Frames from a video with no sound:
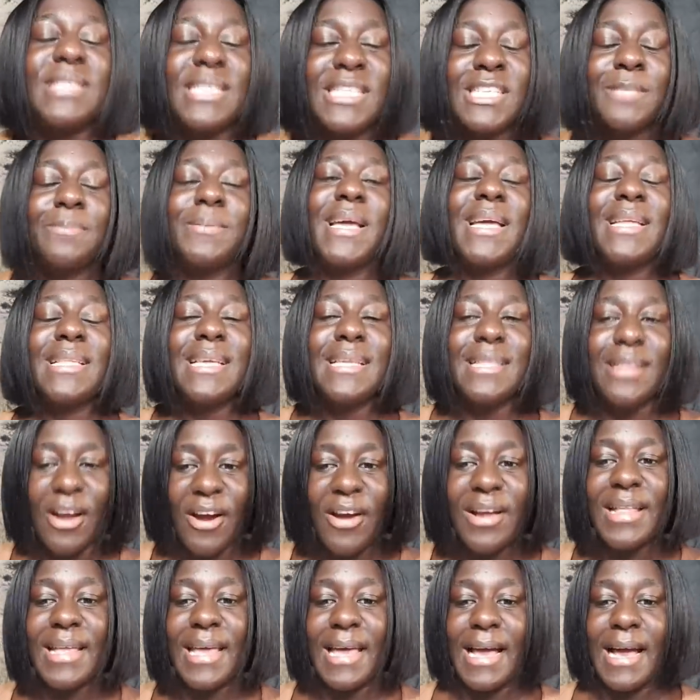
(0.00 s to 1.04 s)
I was explaining
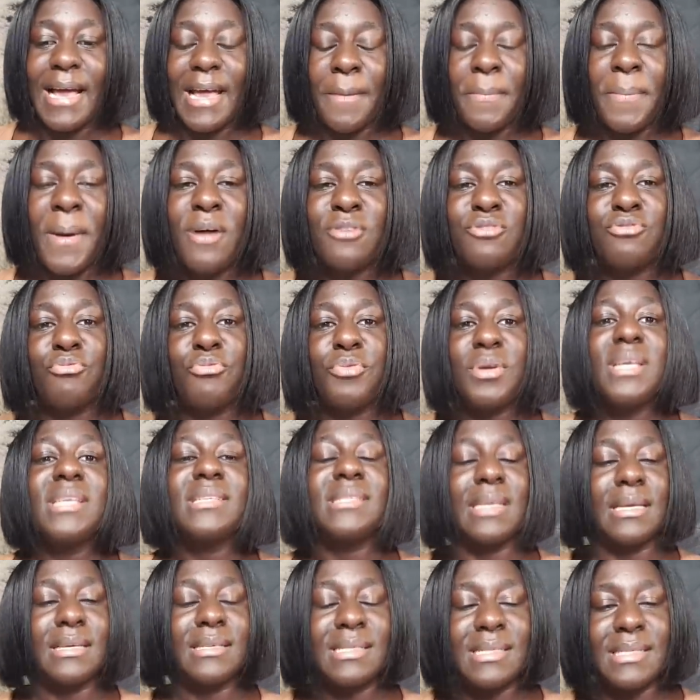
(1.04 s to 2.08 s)
earlier about the
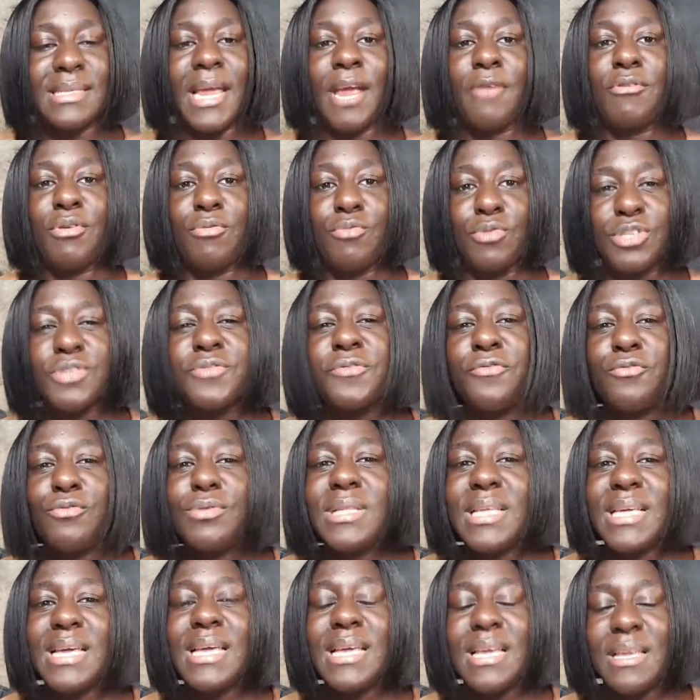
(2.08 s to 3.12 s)
reasons Terry was
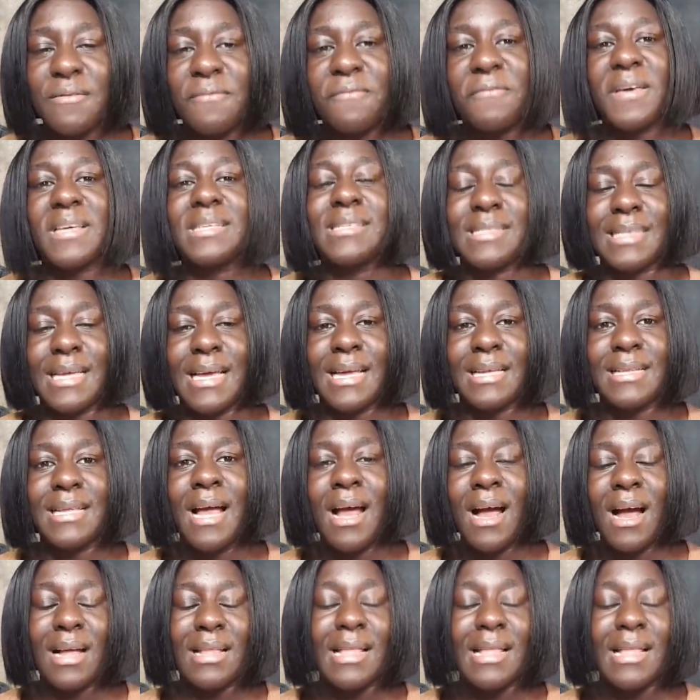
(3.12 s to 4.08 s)
fully invested